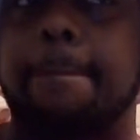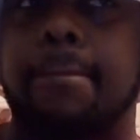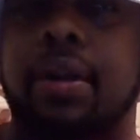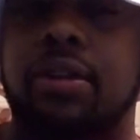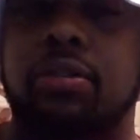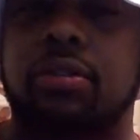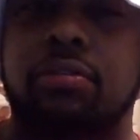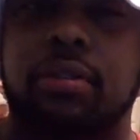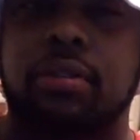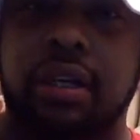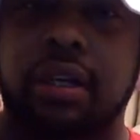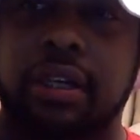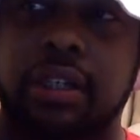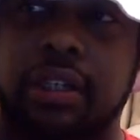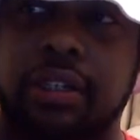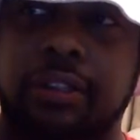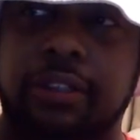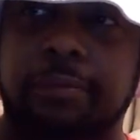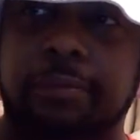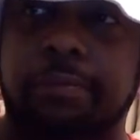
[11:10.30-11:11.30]
and you
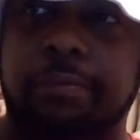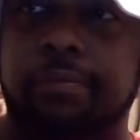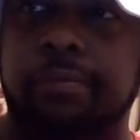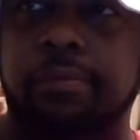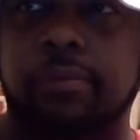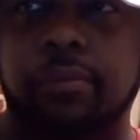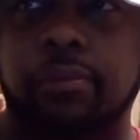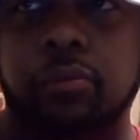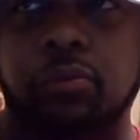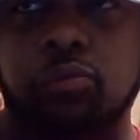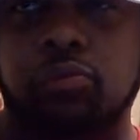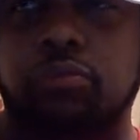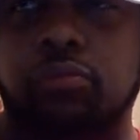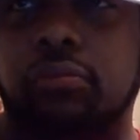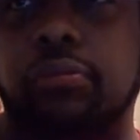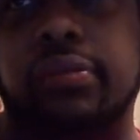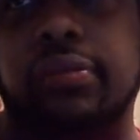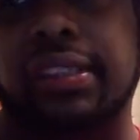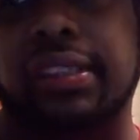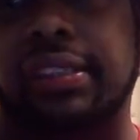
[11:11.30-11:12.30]
done,
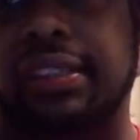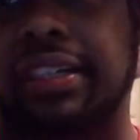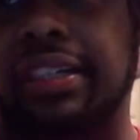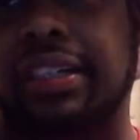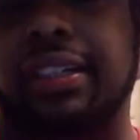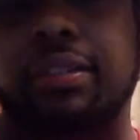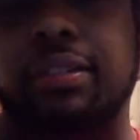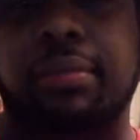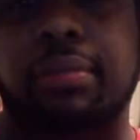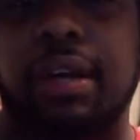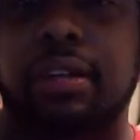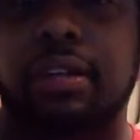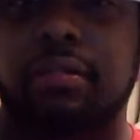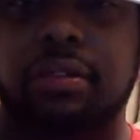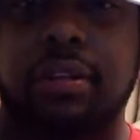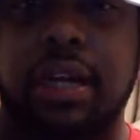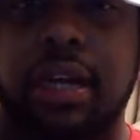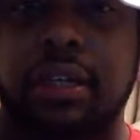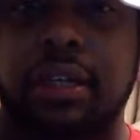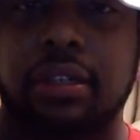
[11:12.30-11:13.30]
then you might as
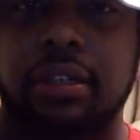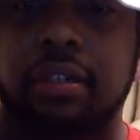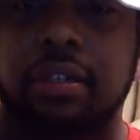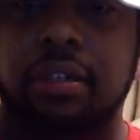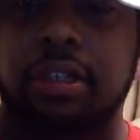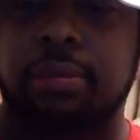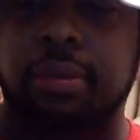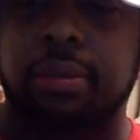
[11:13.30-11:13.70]
well not do this.